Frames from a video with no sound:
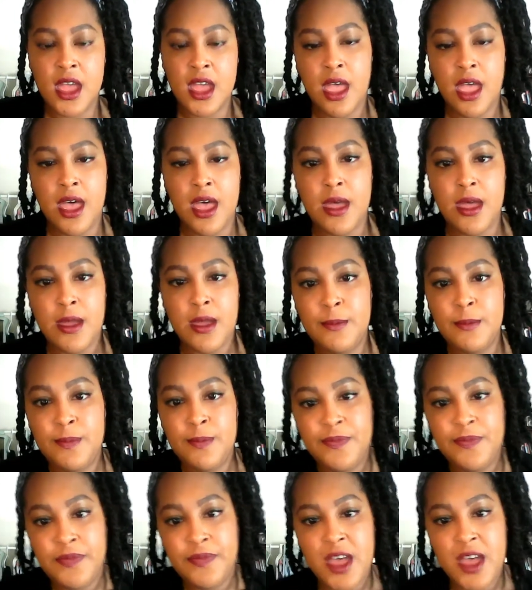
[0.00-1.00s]

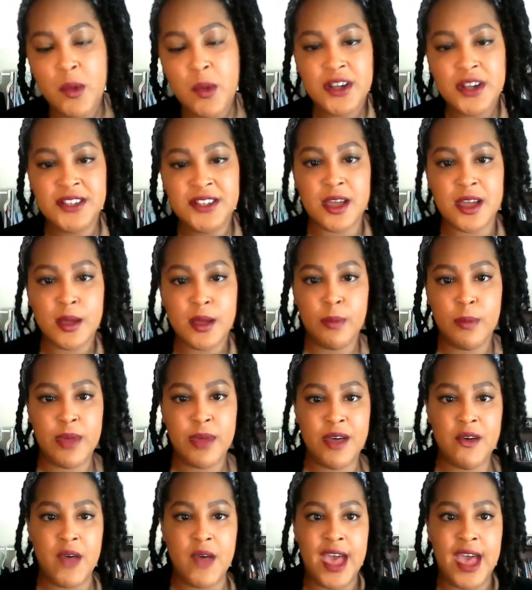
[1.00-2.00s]
I want to talk
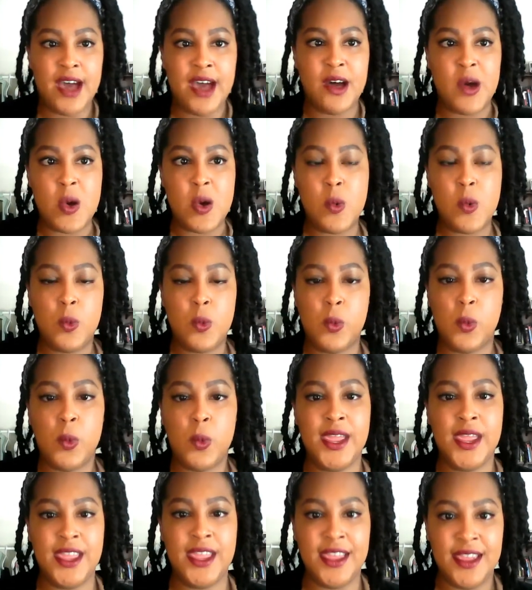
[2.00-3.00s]
about how
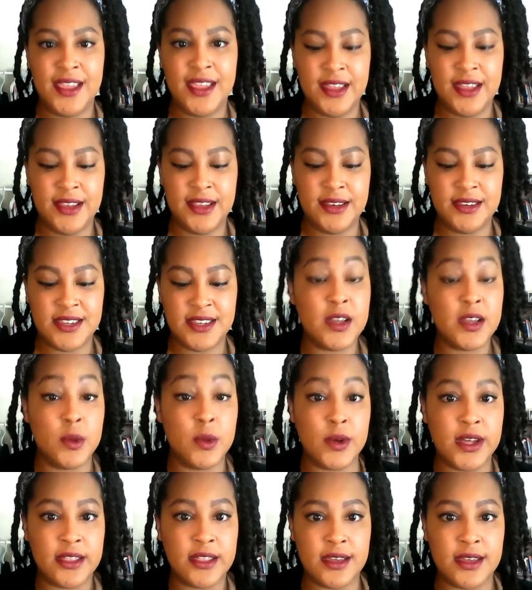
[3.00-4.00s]
we deal
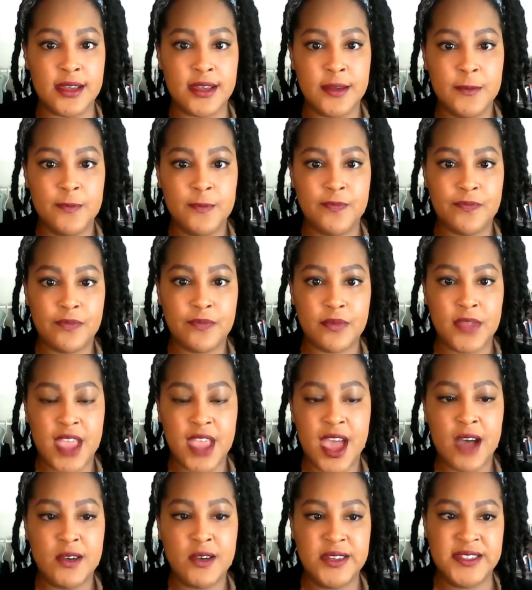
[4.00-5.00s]
with it,
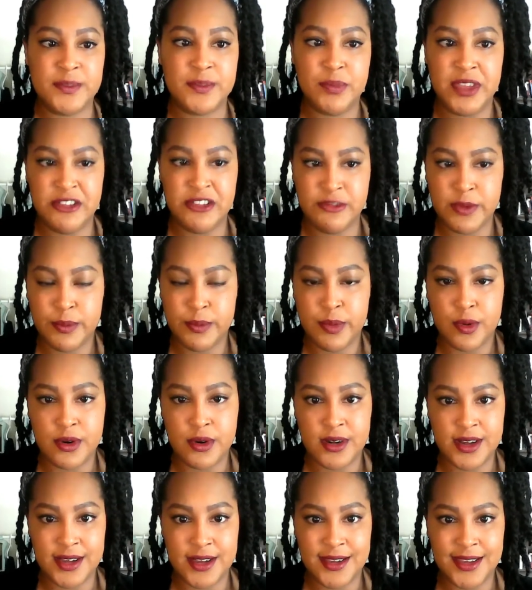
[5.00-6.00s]
how it's being
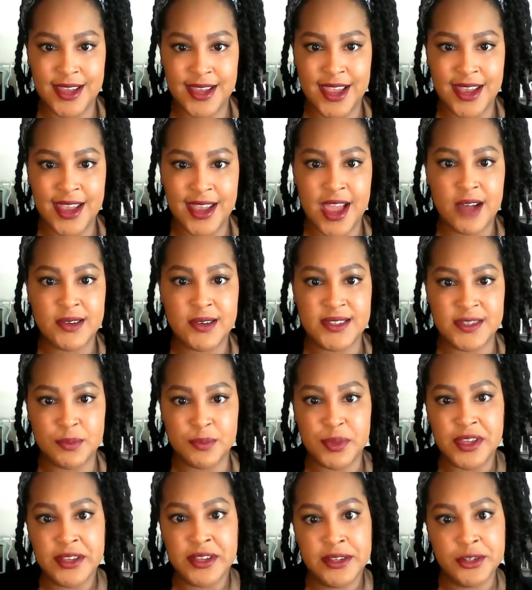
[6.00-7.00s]
reported and how it's
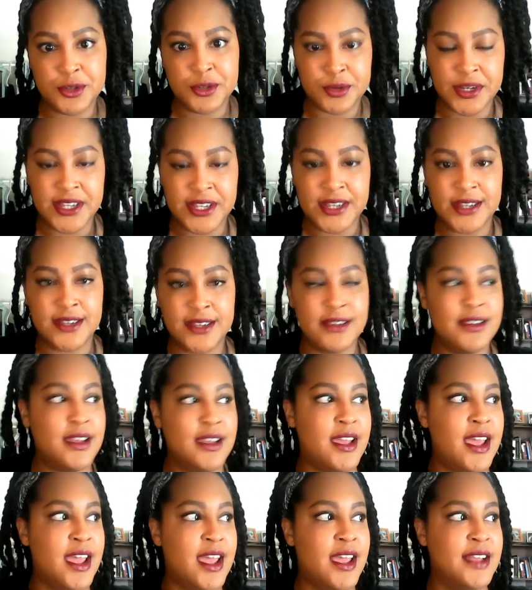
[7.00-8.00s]
being treated,
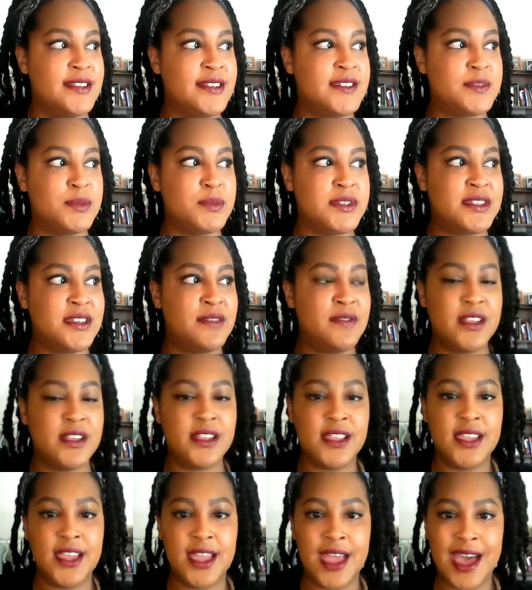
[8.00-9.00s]
and
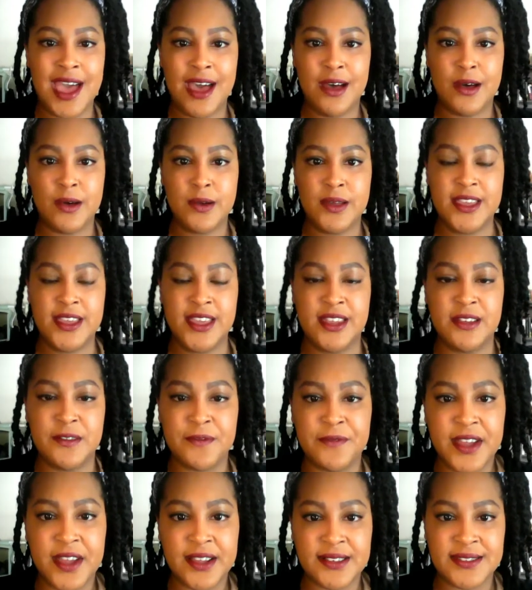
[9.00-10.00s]
specifically how it
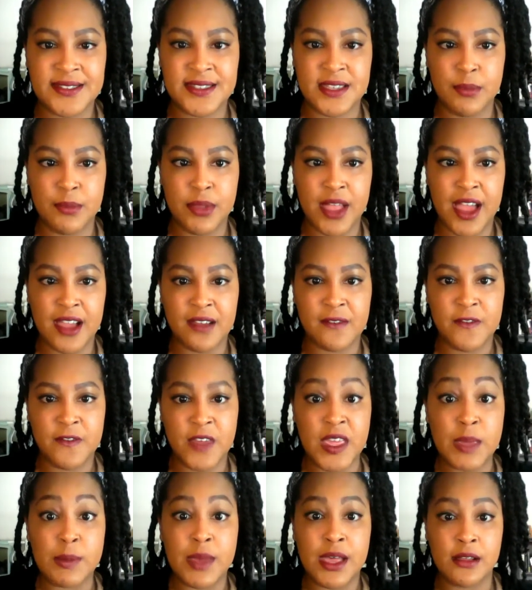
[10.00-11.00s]
affects the Black
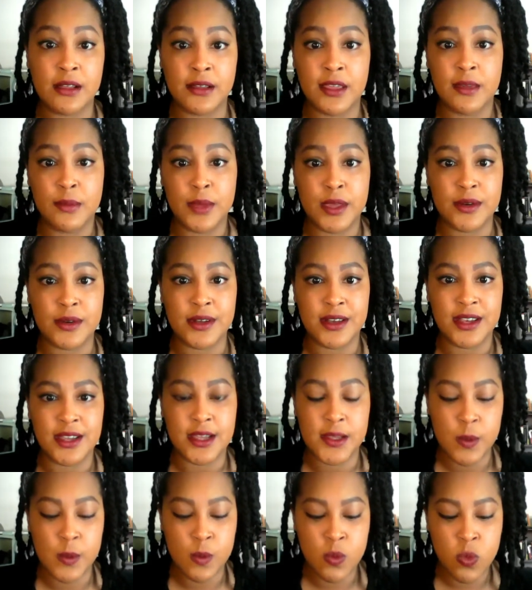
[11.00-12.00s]
female
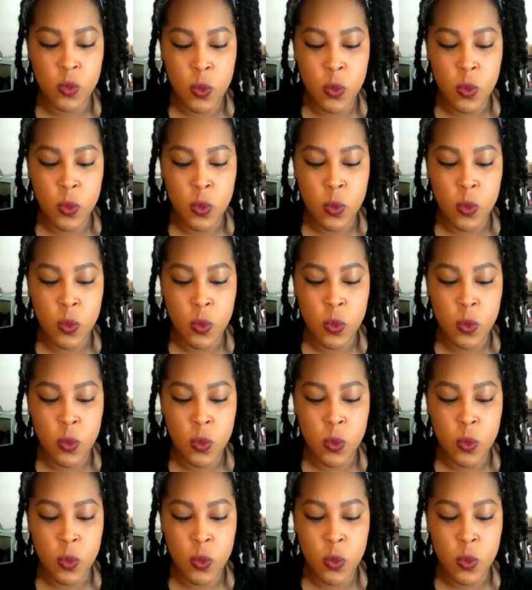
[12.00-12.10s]
community.